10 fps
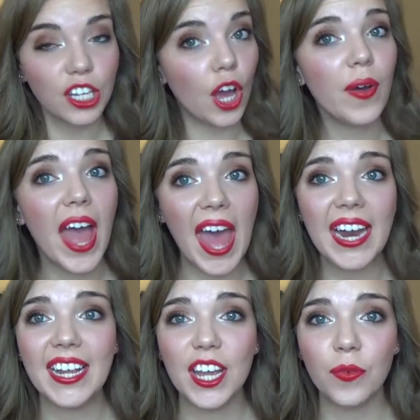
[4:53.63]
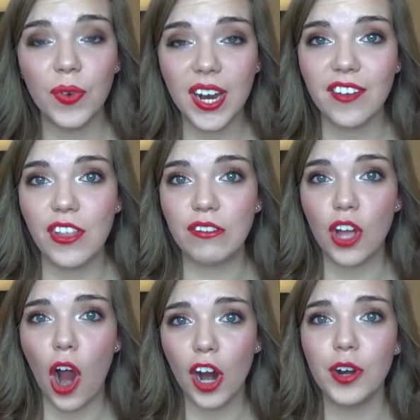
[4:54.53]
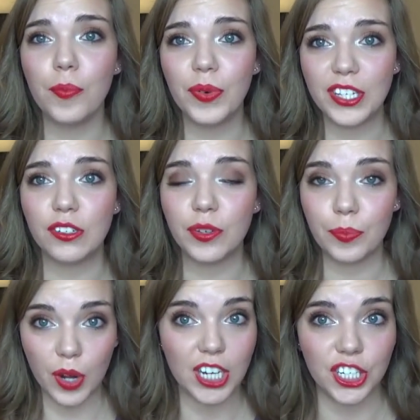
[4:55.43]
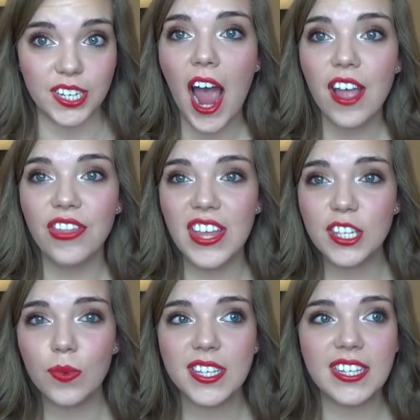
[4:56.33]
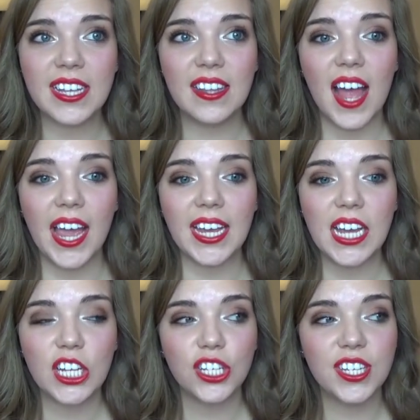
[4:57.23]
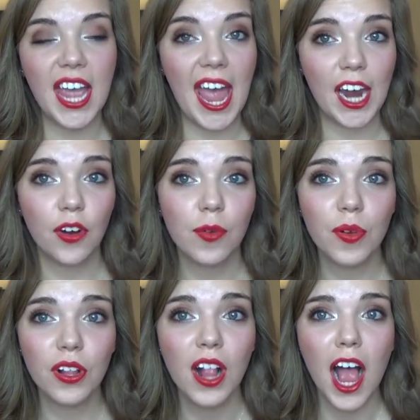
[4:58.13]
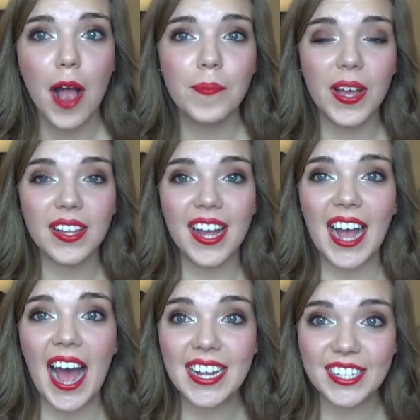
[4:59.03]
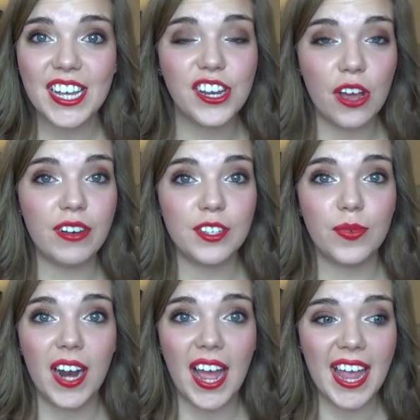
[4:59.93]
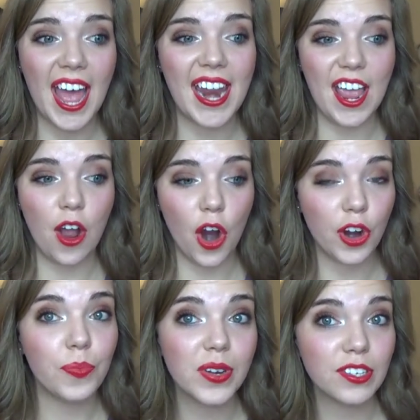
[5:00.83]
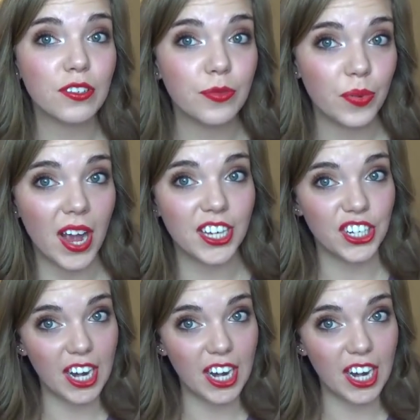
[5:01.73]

Go ahead and get rid of those hard bristled brushes. This wasn't like terrible, but like I did notice when I had a hard bristled brush and